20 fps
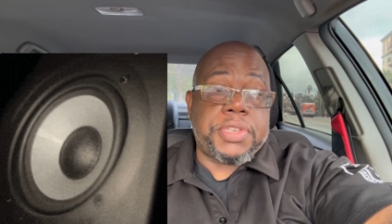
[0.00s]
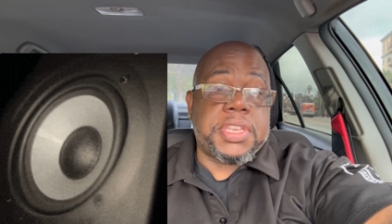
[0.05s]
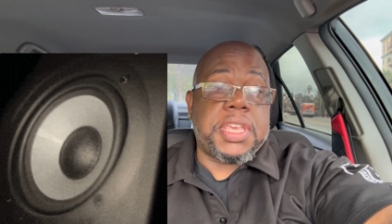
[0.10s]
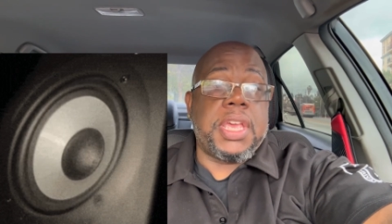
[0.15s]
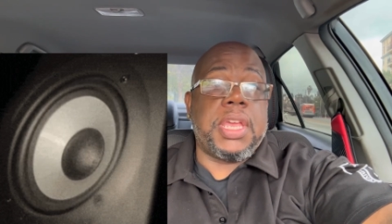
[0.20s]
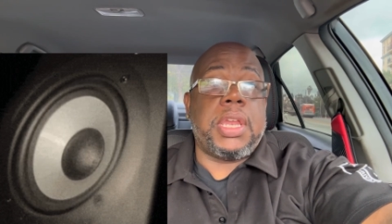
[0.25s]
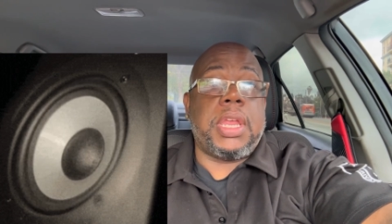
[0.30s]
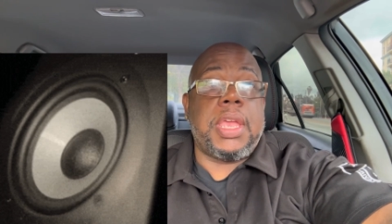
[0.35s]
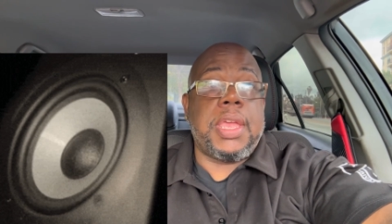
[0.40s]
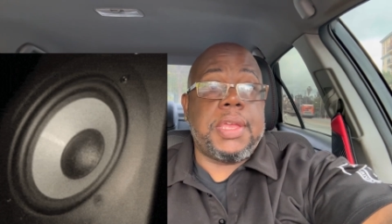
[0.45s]

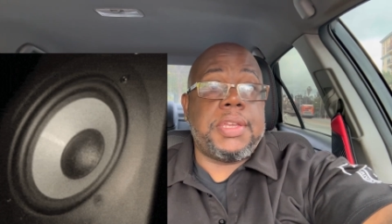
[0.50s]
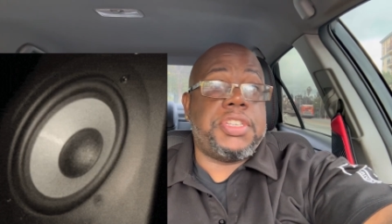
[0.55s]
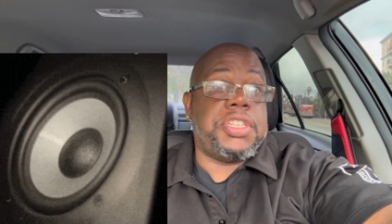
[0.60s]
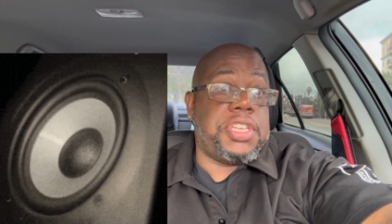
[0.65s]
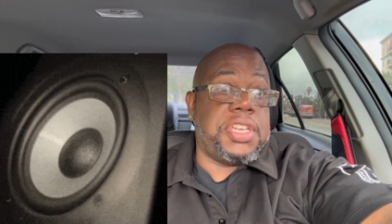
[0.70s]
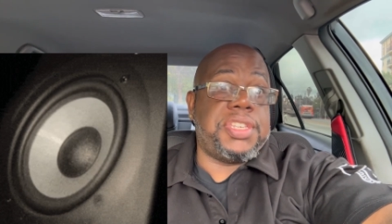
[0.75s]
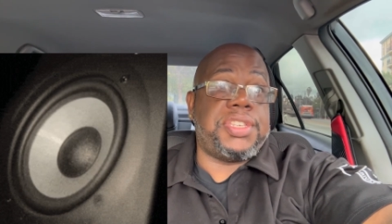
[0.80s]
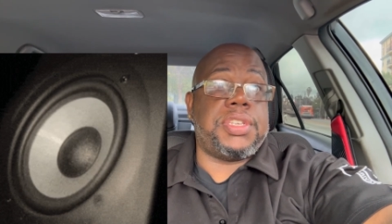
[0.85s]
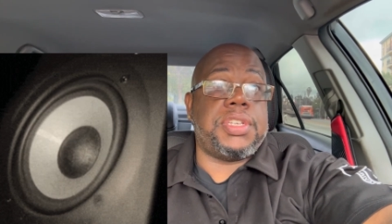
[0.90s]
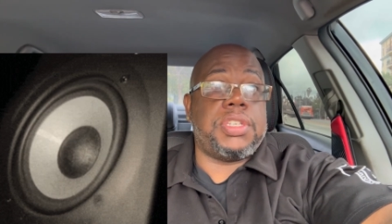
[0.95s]
can hit
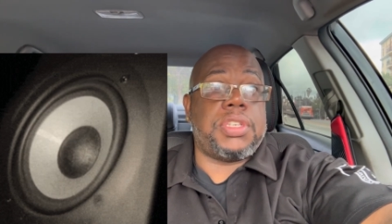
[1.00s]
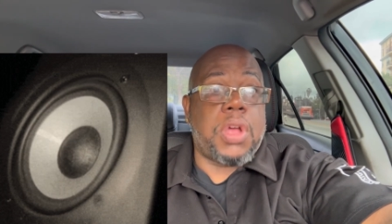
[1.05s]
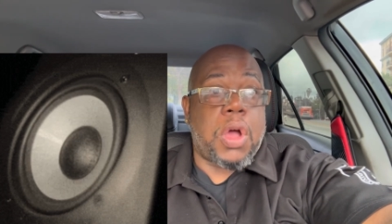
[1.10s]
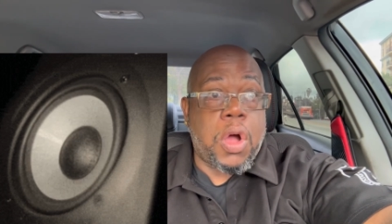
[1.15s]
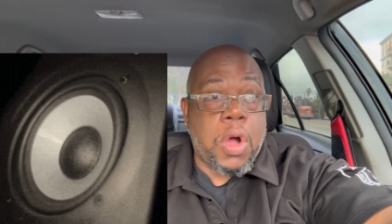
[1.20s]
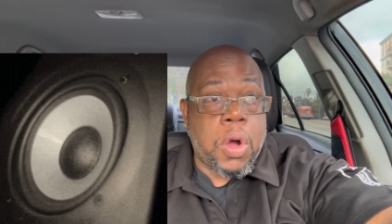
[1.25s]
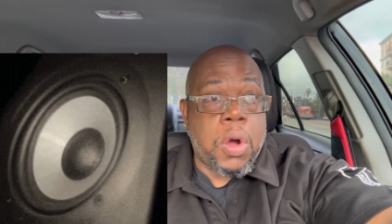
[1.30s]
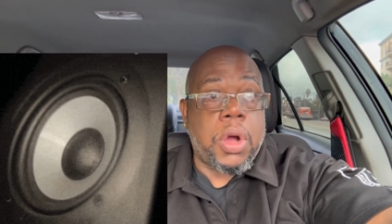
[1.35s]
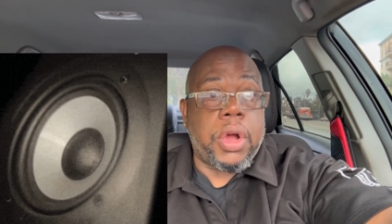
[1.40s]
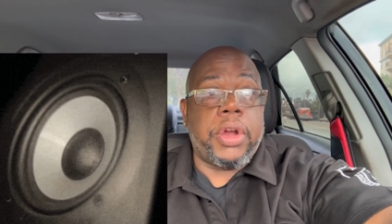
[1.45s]
just as
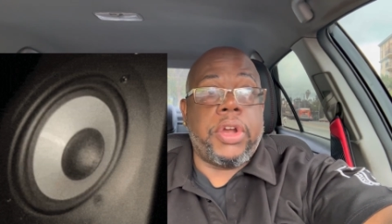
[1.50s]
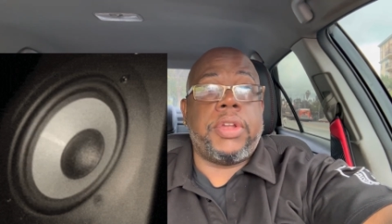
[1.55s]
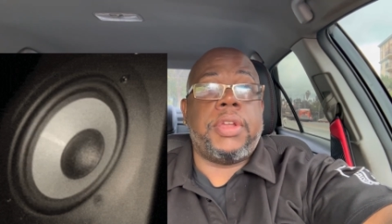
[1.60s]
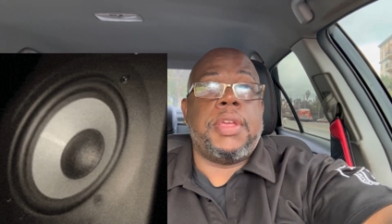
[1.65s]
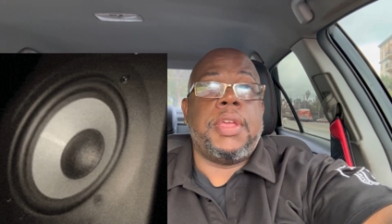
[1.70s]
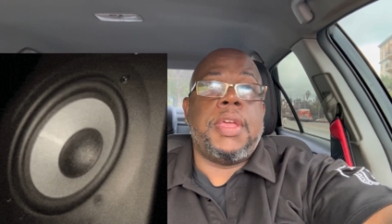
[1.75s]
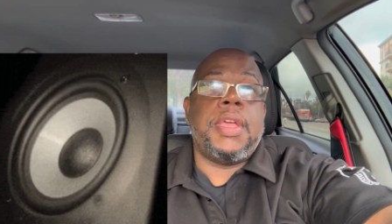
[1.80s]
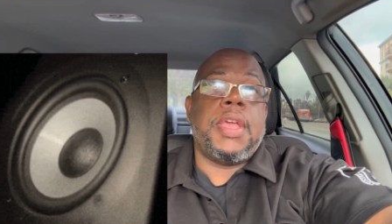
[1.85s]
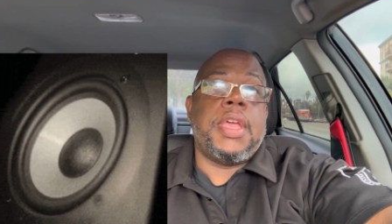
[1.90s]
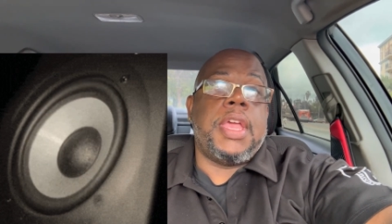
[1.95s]
hard
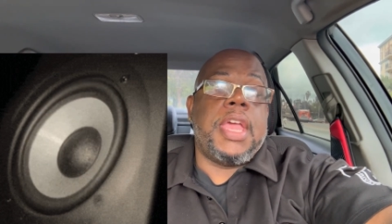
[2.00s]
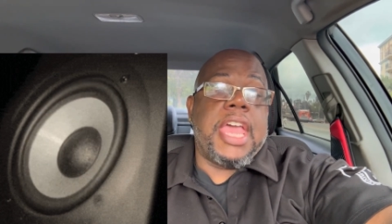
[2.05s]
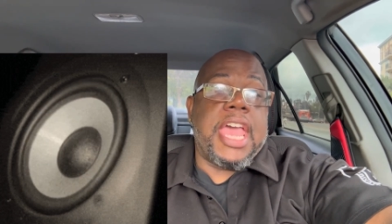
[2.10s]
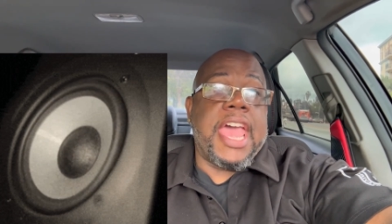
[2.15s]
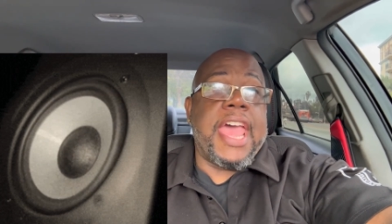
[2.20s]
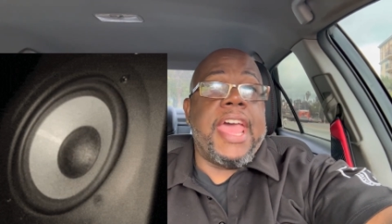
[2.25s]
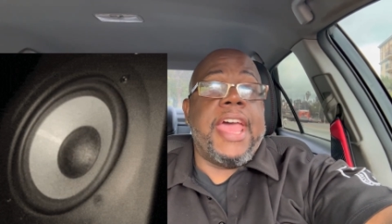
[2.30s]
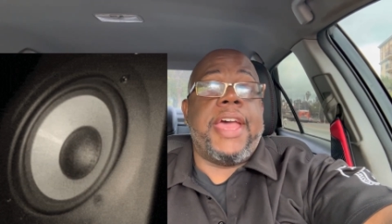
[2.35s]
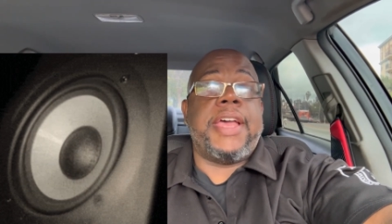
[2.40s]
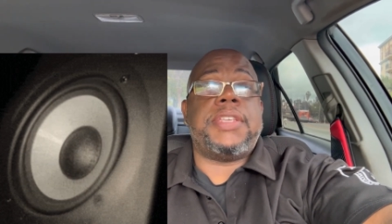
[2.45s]

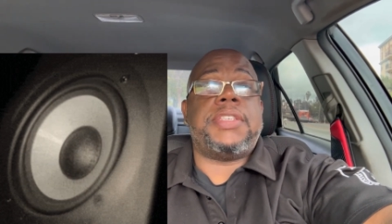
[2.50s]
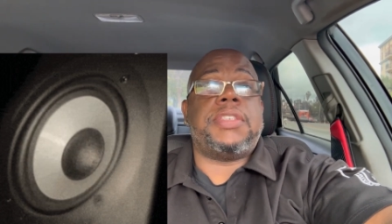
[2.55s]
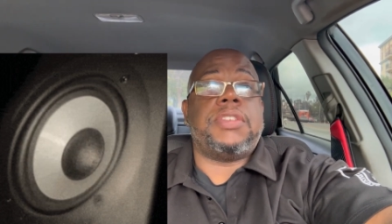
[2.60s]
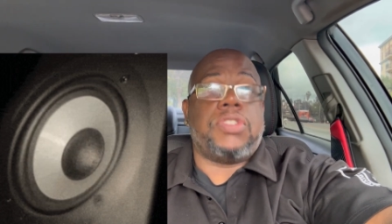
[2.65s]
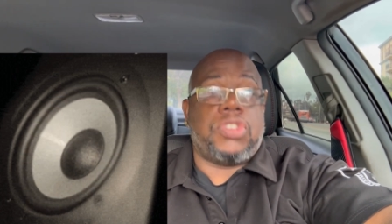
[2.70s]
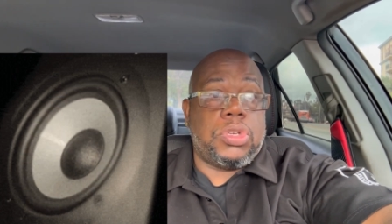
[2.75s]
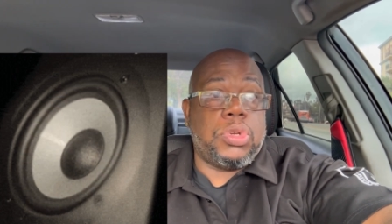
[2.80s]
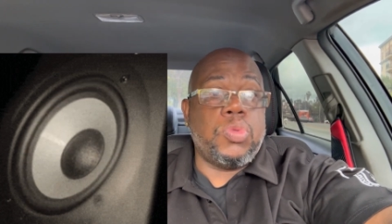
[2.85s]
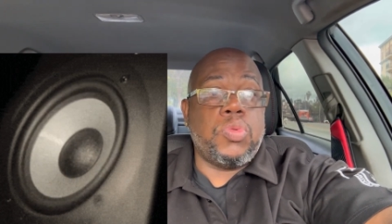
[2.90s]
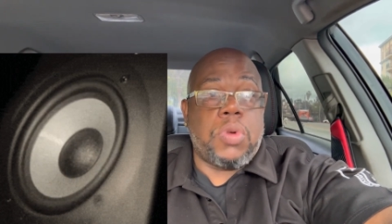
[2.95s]
as
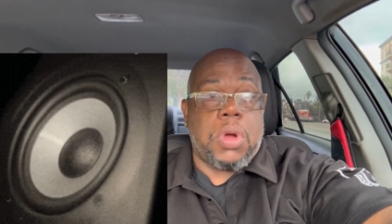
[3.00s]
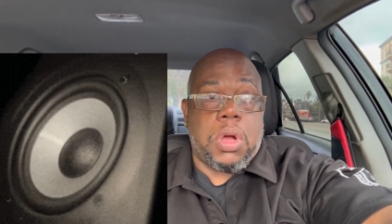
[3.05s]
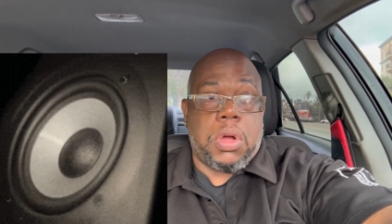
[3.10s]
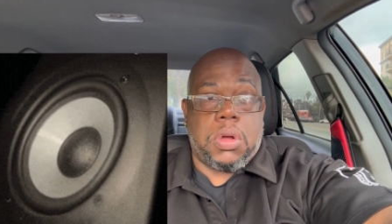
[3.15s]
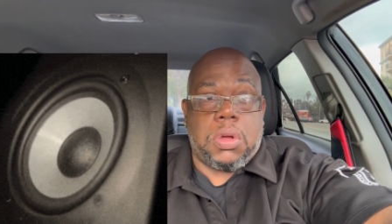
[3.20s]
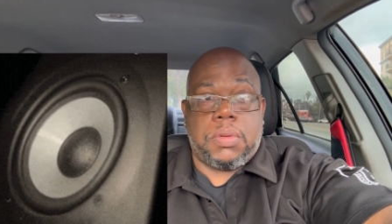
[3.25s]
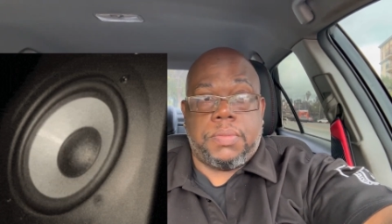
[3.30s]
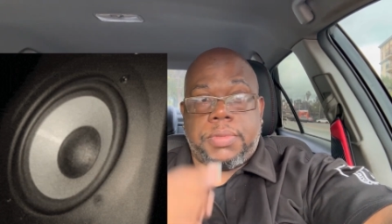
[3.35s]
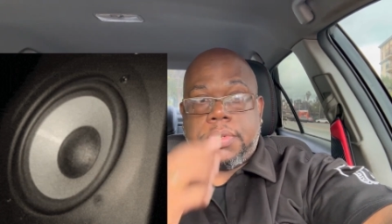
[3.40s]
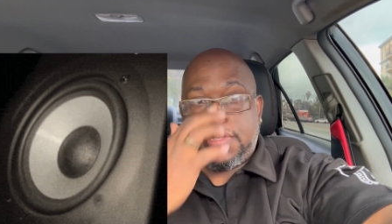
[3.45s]
two
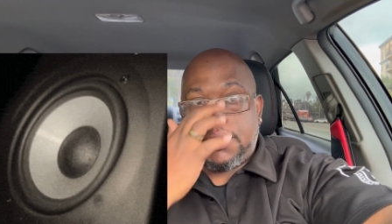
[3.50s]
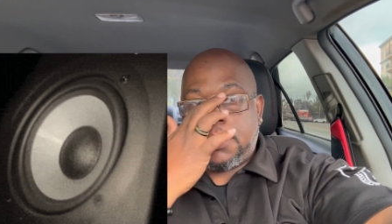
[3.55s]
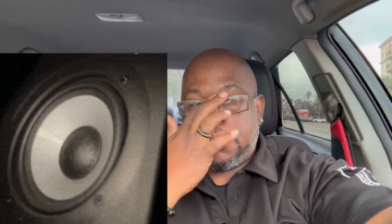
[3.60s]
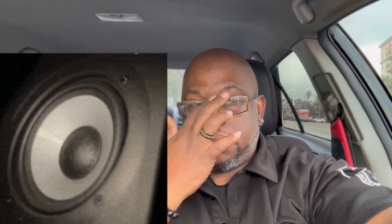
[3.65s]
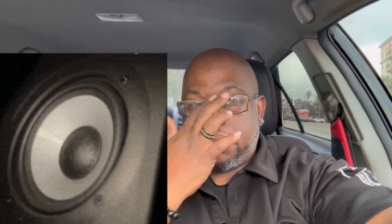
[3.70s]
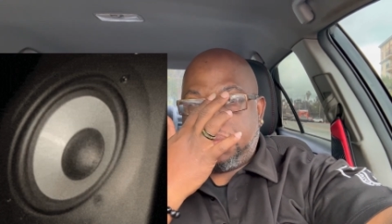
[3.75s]
ohms.